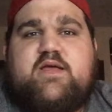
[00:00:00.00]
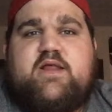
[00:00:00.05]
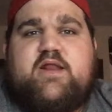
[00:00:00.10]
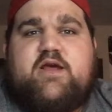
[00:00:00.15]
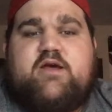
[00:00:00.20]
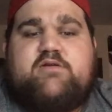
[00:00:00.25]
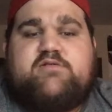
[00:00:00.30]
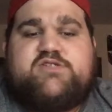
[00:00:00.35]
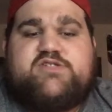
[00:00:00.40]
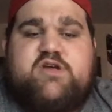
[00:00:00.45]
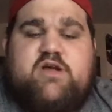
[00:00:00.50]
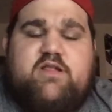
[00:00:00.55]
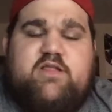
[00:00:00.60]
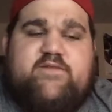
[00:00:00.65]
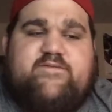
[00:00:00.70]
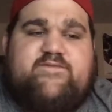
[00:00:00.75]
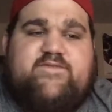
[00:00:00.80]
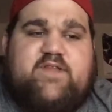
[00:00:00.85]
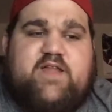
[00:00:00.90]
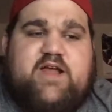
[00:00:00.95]
You know,
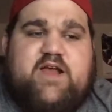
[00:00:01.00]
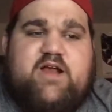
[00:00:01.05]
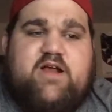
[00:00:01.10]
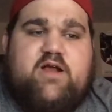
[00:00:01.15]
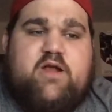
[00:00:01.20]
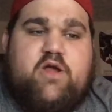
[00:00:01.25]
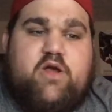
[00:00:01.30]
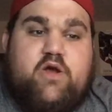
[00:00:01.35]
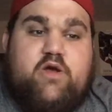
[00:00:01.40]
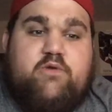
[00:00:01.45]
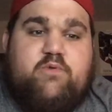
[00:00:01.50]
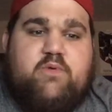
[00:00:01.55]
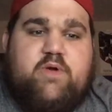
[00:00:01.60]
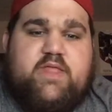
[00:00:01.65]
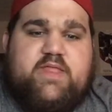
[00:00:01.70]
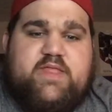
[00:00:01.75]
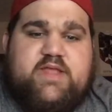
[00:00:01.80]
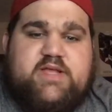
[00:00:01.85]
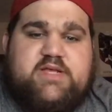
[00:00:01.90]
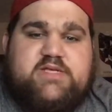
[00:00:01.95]
Charlotte Flair could
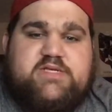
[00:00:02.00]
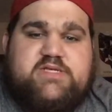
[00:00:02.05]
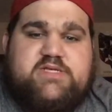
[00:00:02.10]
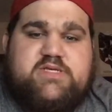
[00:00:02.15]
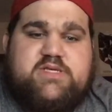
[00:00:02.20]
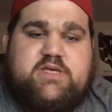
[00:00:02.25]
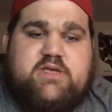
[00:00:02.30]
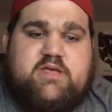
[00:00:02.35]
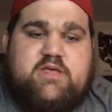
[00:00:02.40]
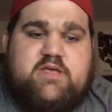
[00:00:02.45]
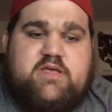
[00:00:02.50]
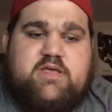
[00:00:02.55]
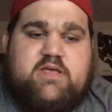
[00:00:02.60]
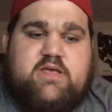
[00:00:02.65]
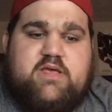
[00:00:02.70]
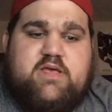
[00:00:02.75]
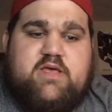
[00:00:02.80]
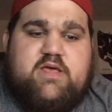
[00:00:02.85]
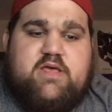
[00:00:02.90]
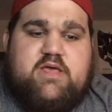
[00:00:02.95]
win this
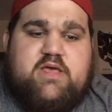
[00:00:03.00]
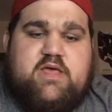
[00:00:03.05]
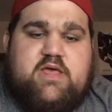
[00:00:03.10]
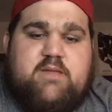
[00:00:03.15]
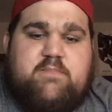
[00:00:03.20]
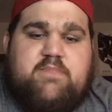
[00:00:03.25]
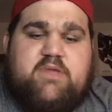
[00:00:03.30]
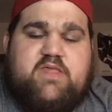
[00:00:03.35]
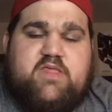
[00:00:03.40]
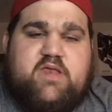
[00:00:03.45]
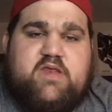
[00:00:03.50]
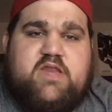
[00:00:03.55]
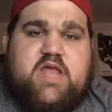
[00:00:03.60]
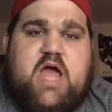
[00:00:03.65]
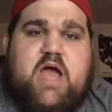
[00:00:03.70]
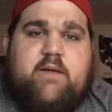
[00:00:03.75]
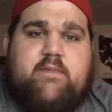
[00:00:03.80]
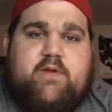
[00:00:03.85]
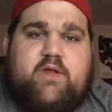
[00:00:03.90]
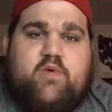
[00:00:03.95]
and be the
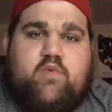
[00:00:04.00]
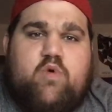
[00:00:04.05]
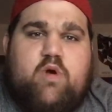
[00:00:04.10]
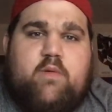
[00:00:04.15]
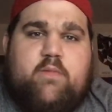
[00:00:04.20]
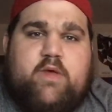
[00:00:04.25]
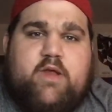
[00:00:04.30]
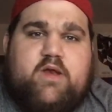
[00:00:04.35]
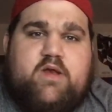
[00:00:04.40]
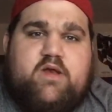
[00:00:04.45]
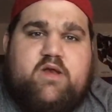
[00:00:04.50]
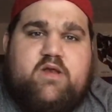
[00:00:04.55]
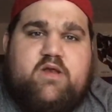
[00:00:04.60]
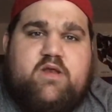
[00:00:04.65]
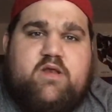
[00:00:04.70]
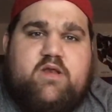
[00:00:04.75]
dominant woman.